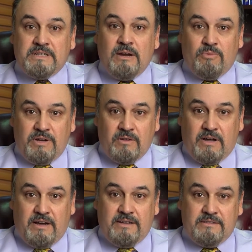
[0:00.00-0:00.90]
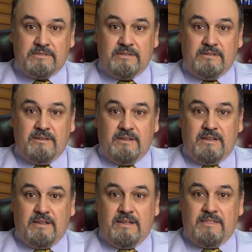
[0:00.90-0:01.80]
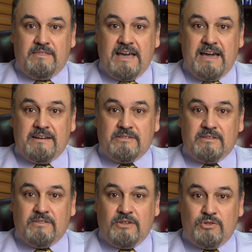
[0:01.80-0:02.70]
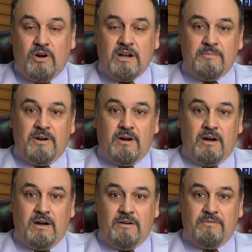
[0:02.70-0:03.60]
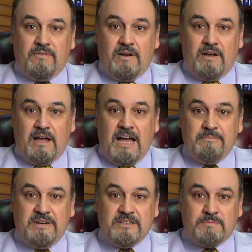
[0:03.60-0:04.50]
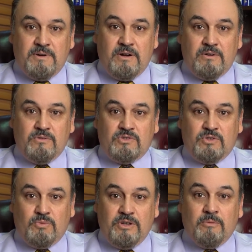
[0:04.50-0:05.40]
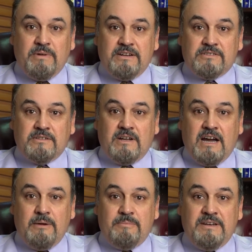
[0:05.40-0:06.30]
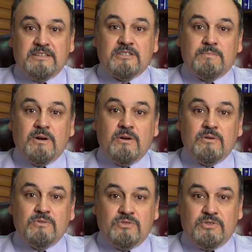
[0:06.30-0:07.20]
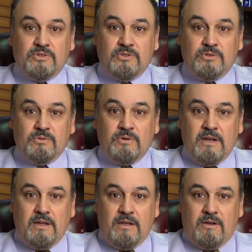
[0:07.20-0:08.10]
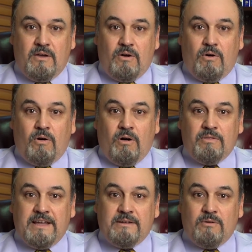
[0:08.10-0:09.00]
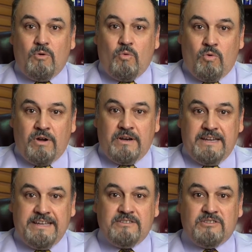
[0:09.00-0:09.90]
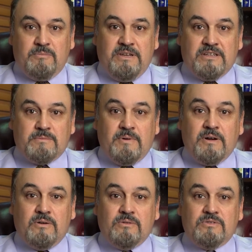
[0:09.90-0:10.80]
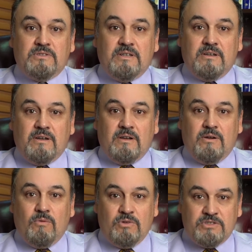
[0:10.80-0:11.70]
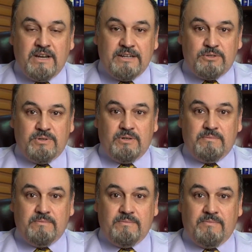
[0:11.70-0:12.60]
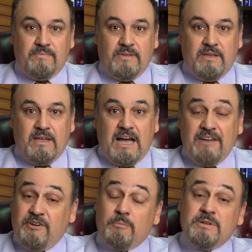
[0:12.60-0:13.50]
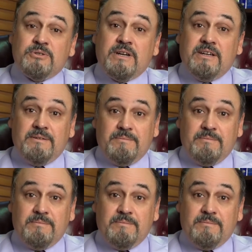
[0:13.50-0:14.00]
I realized that the dogma of I've been exposed to real medicine, I've been exposed to all that one needs to be exposed, was not true. I felt betrayed.